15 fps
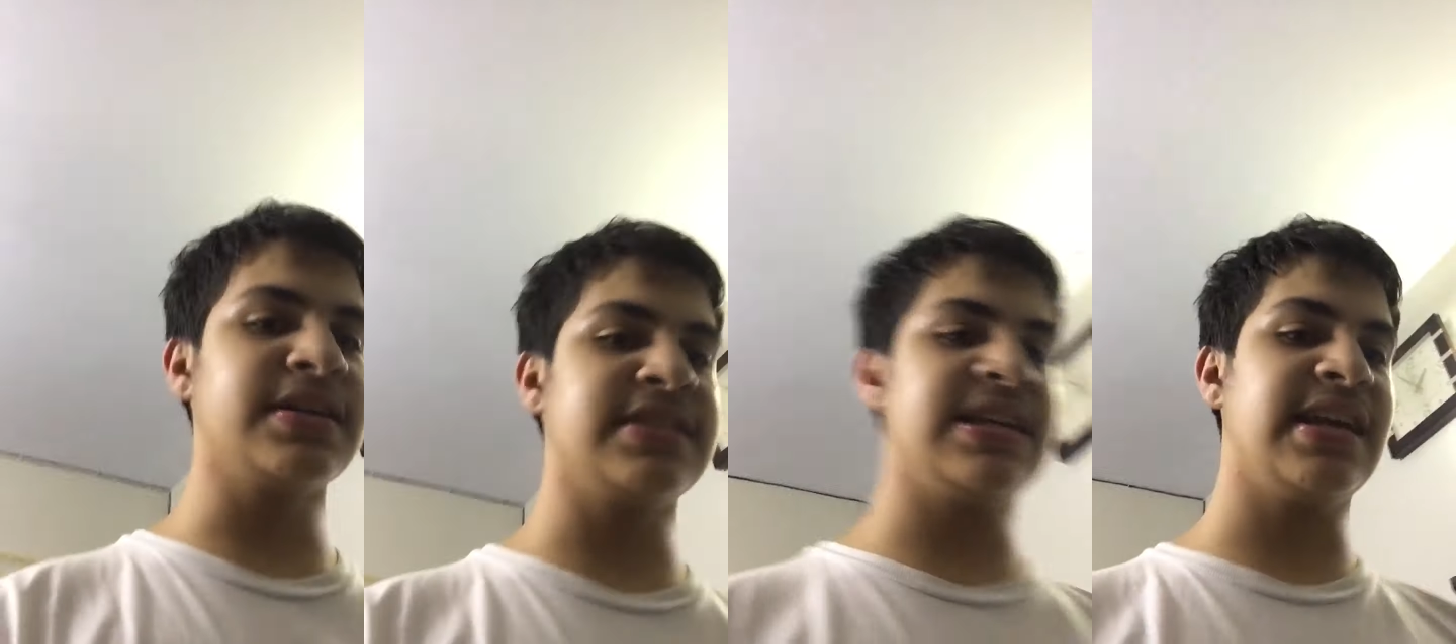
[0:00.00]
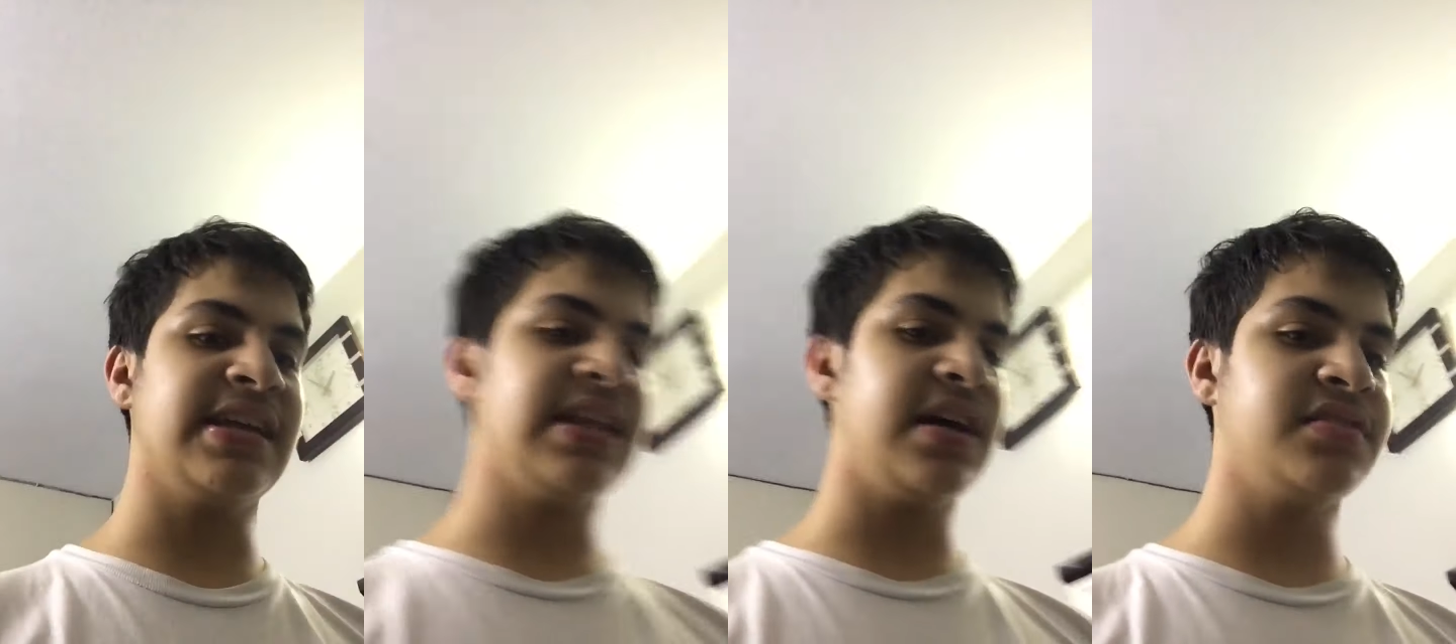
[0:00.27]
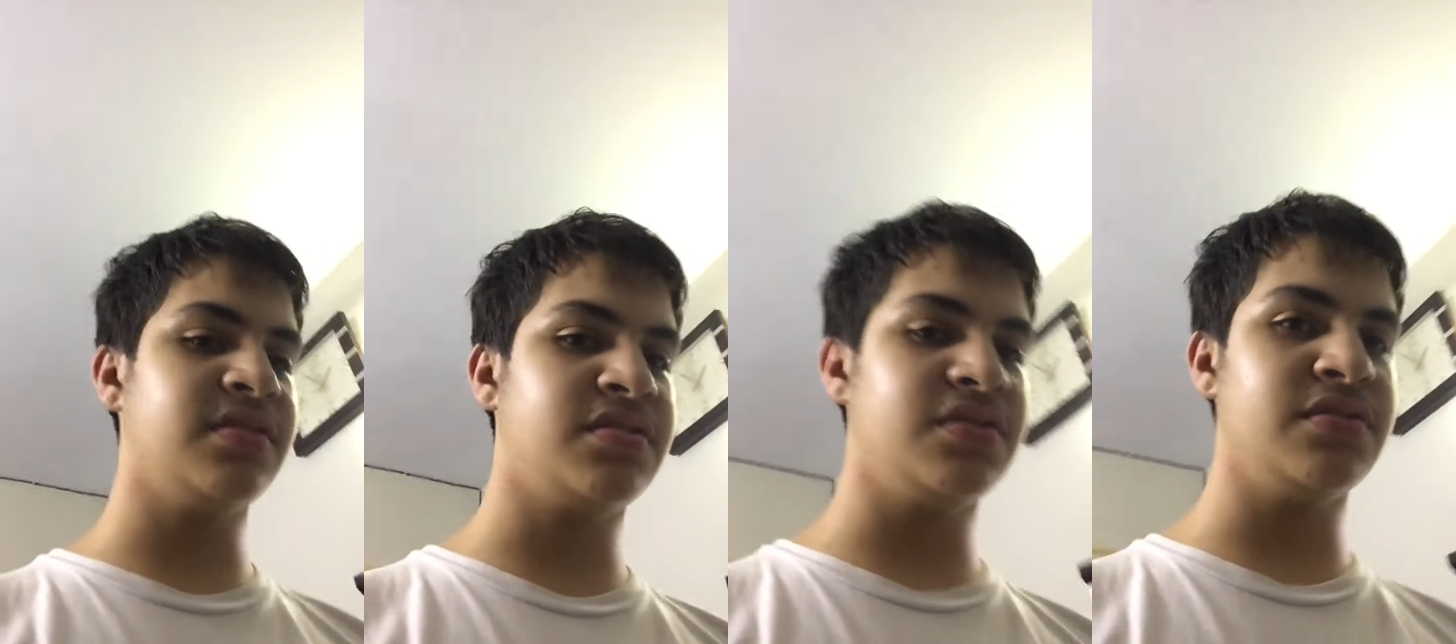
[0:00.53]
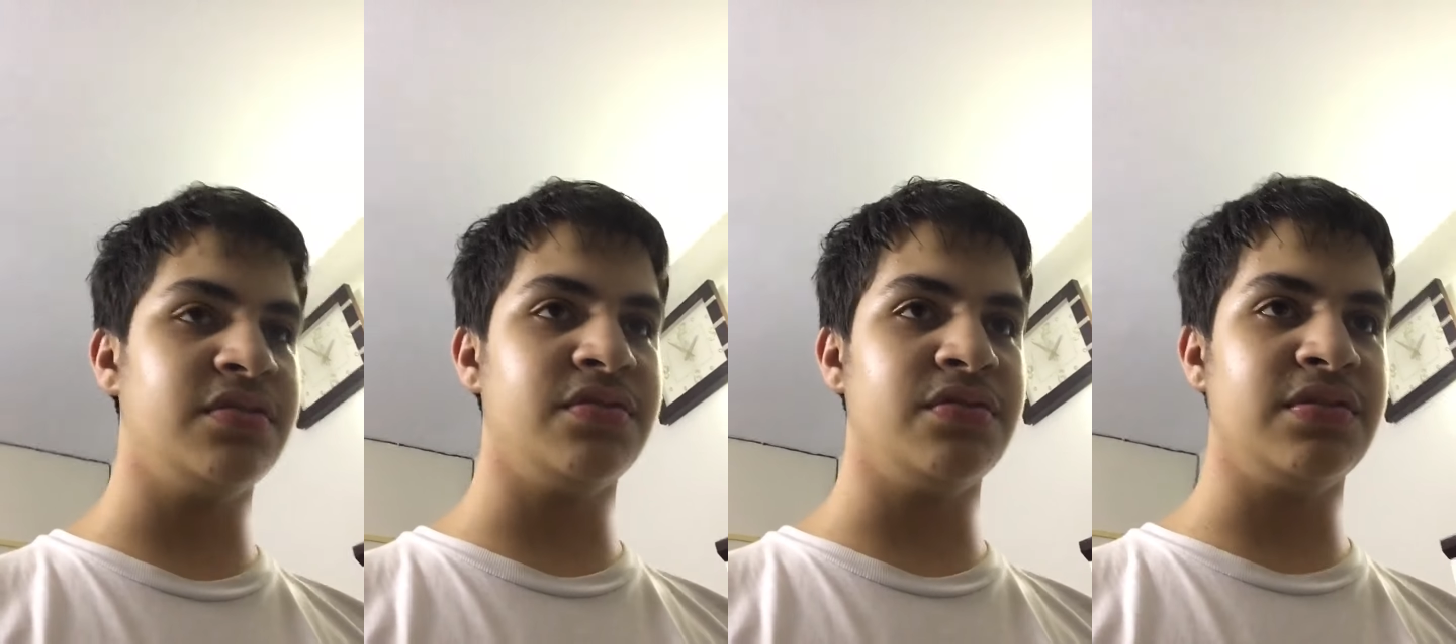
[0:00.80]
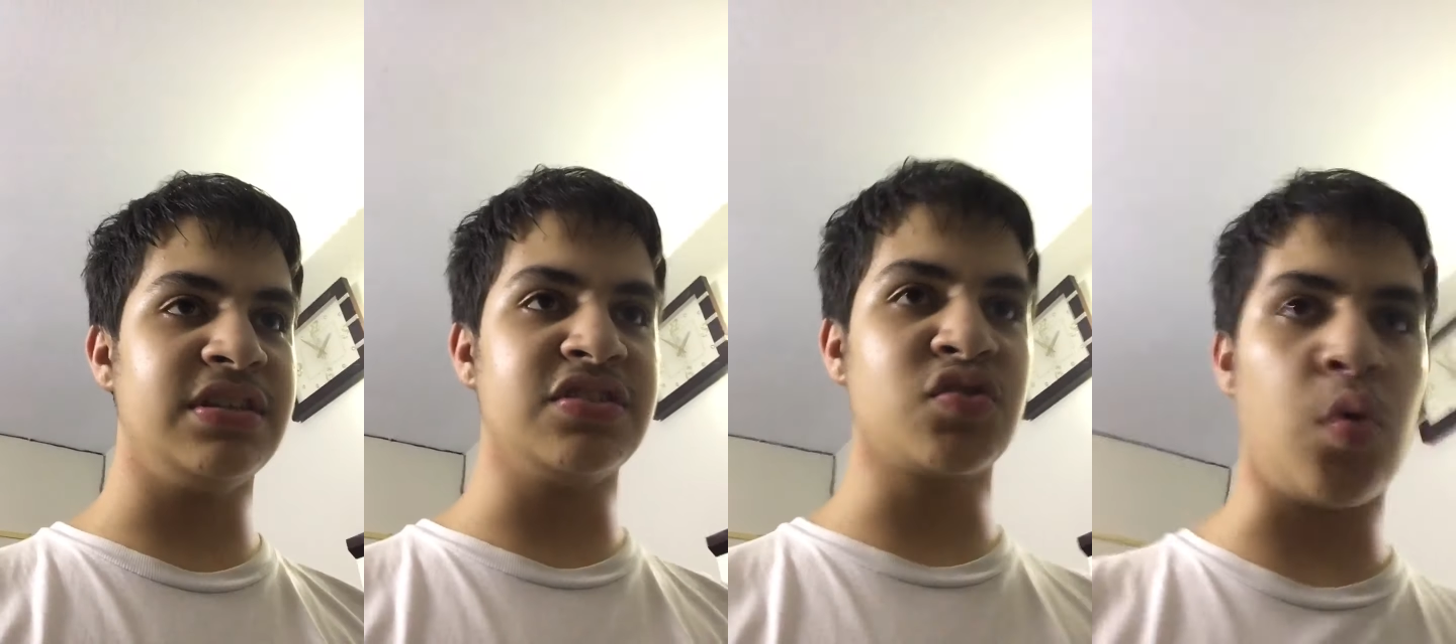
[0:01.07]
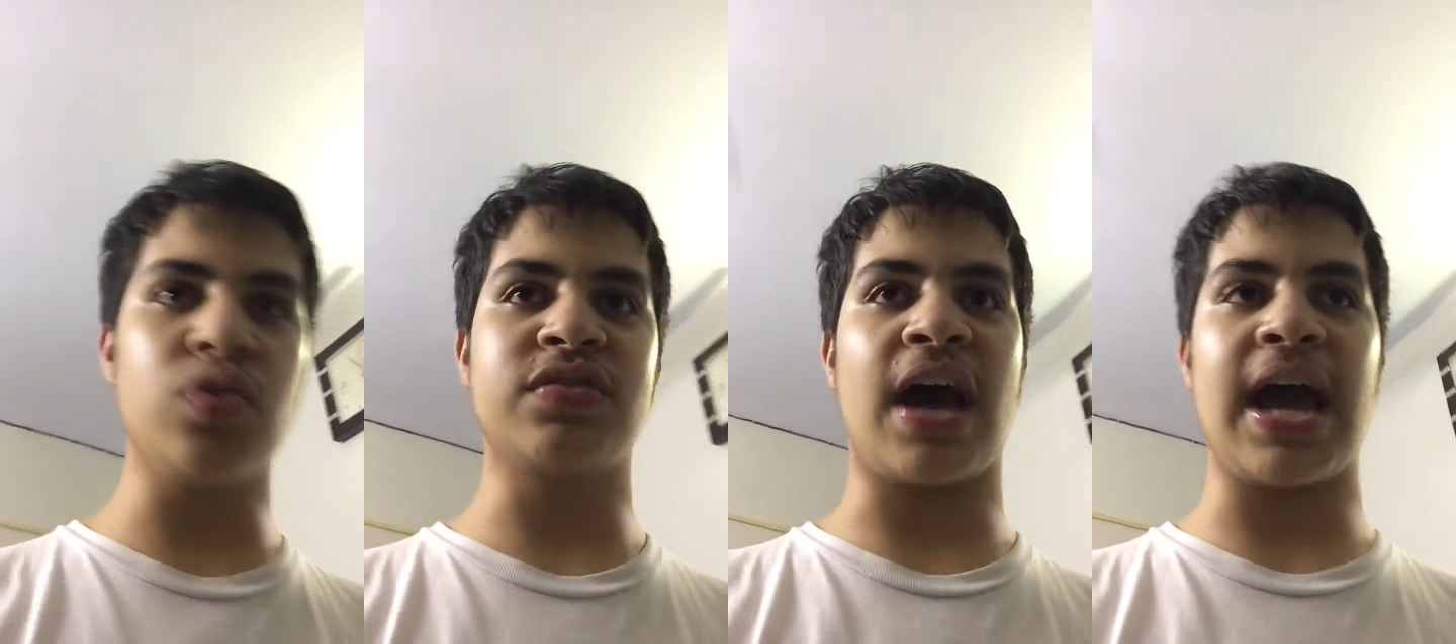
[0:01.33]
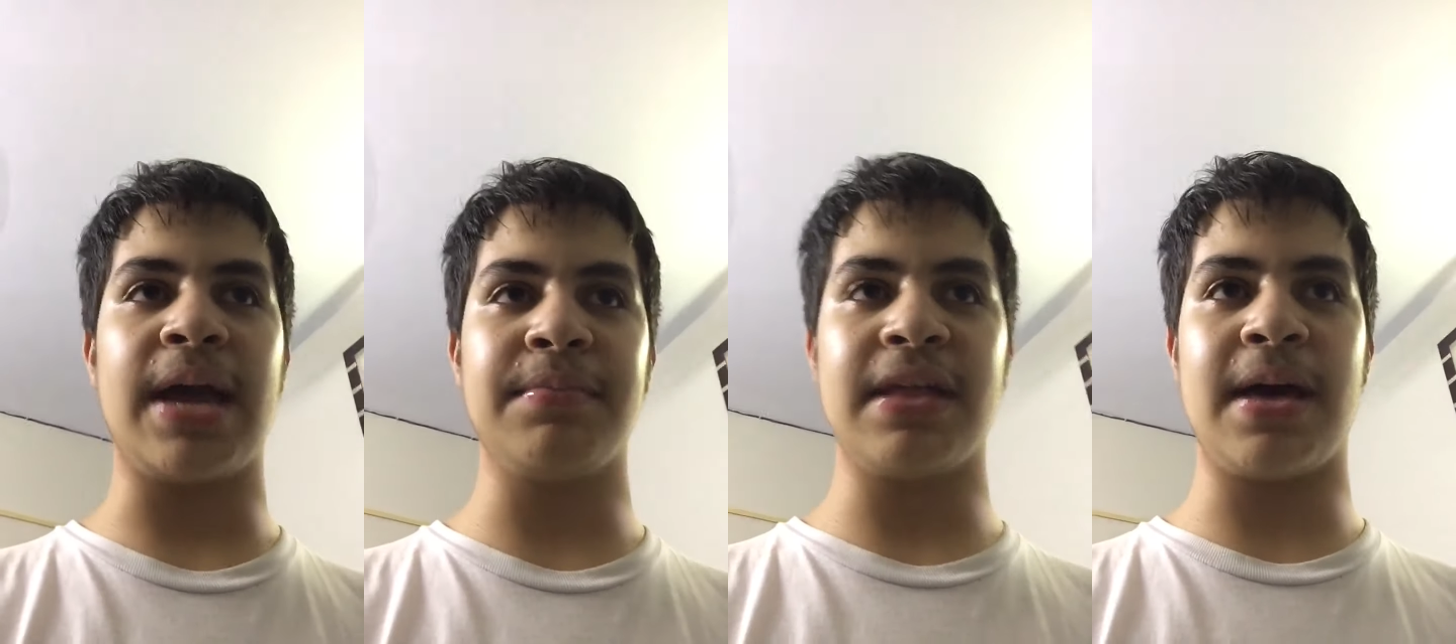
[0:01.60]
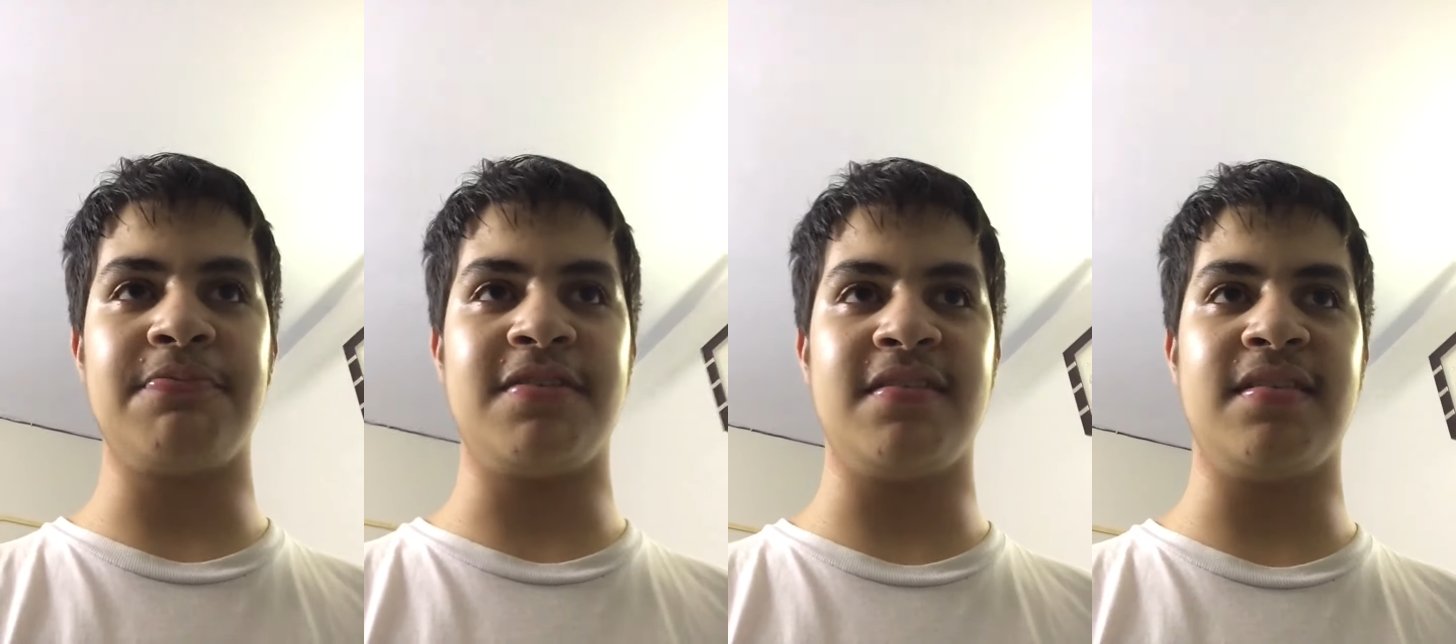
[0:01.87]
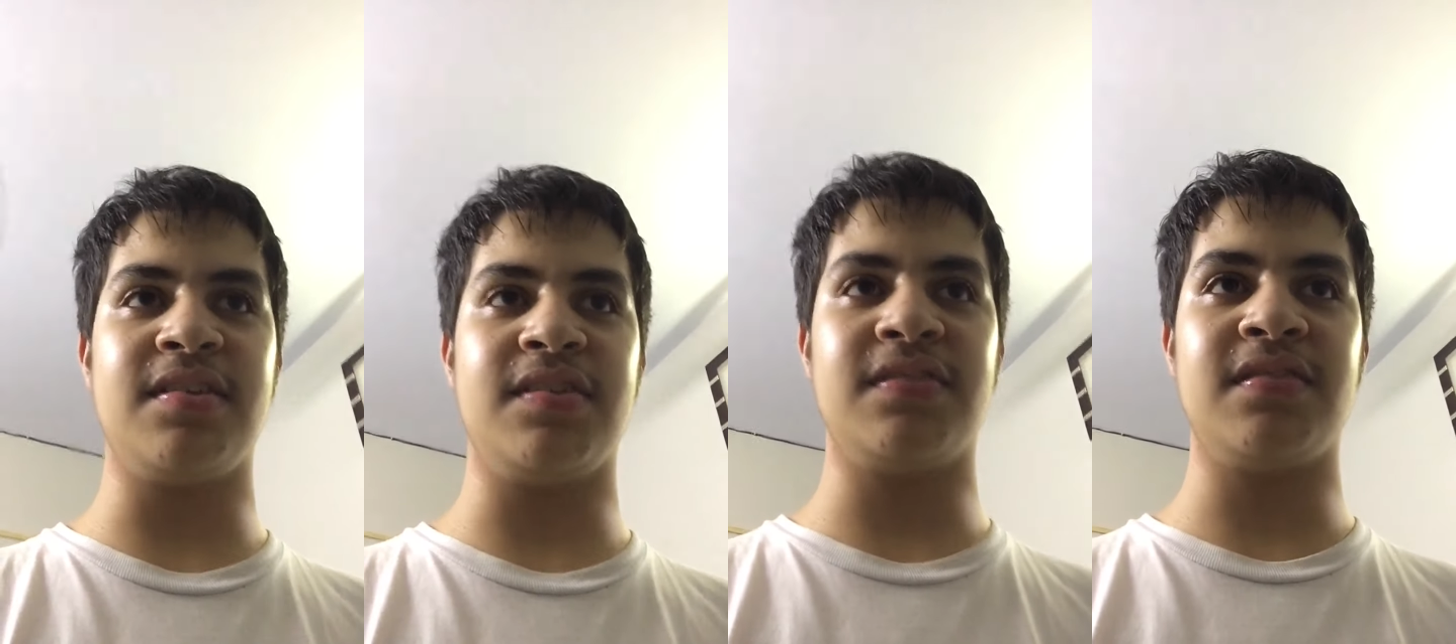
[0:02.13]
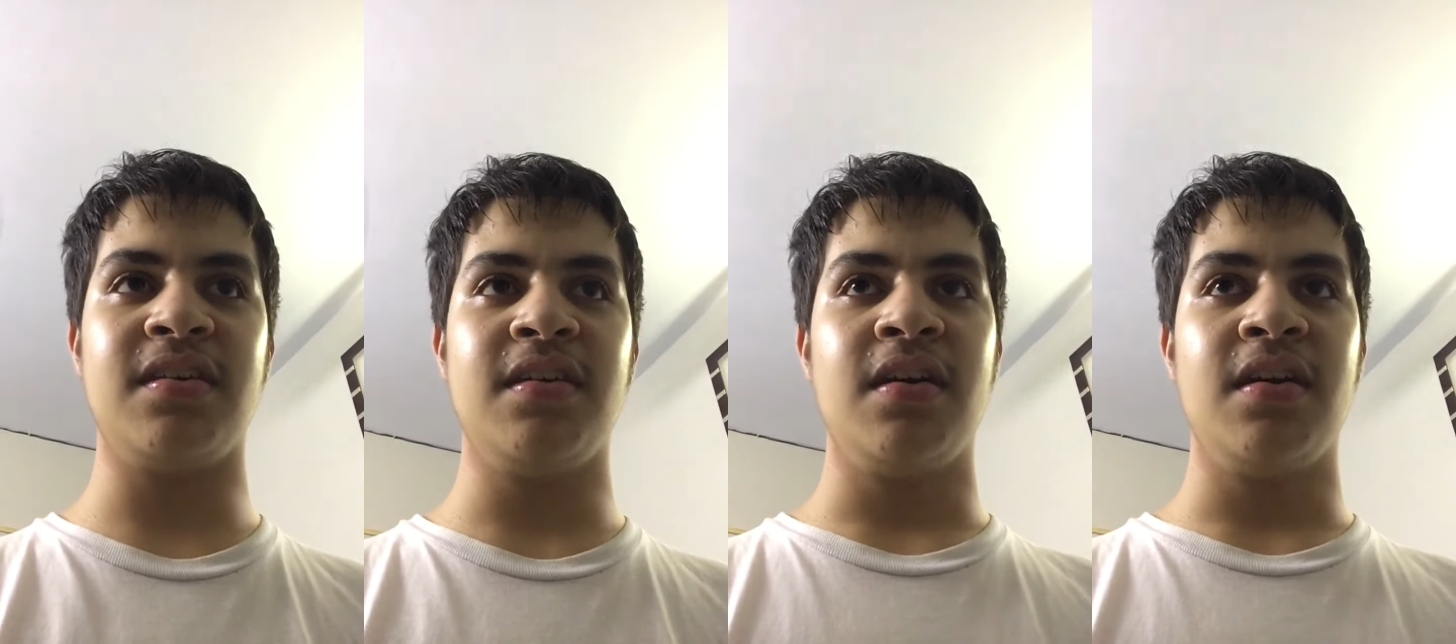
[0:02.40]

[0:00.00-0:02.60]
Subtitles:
it allows you to do these cool time lapses.